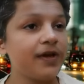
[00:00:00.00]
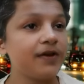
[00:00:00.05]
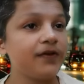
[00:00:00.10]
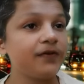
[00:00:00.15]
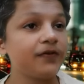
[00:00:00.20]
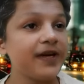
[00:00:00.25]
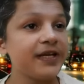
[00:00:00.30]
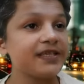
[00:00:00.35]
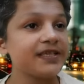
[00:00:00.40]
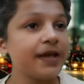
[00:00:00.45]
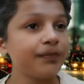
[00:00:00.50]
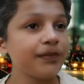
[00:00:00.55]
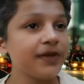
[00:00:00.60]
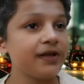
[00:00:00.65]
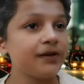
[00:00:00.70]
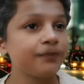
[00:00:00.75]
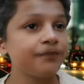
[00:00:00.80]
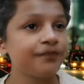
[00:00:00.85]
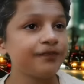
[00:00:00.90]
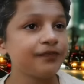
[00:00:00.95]
For example,
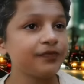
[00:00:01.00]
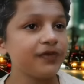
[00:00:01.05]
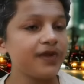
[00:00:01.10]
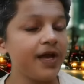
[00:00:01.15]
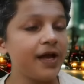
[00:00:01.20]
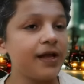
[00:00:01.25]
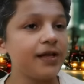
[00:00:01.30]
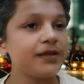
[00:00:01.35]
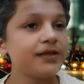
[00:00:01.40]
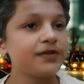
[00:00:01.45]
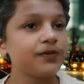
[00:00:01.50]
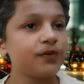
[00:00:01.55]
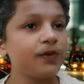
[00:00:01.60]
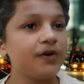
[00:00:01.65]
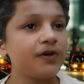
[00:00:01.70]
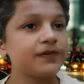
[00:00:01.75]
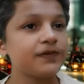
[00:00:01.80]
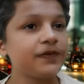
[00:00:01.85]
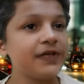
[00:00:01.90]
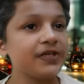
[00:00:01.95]
all the
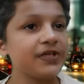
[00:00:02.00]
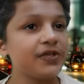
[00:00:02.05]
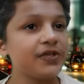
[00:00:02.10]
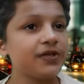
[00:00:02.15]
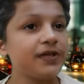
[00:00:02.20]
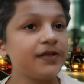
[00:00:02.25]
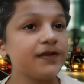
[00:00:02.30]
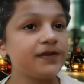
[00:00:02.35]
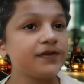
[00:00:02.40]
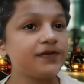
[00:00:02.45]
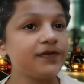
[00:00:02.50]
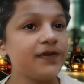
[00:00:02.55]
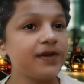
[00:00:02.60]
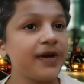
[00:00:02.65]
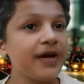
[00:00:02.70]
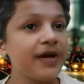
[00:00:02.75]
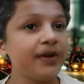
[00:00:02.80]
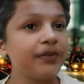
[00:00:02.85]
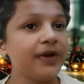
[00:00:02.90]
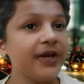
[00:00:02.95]
swords featured in this film
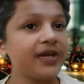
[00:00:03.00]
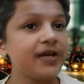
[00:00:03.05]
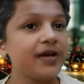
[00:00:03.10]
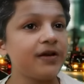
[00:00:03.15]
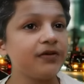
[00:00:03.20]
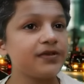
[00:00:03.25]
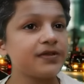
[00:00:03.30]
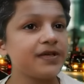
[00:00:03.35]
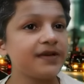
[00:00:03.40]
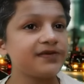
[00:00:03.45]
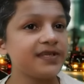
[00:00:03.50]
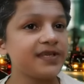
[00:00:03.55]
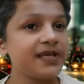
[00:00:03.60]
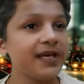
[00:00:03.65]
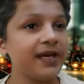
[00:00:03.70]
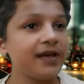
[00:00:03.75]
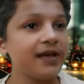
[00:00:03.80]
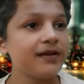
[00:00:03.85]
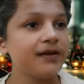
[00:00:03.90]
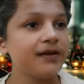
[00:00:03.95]
are made out of steel,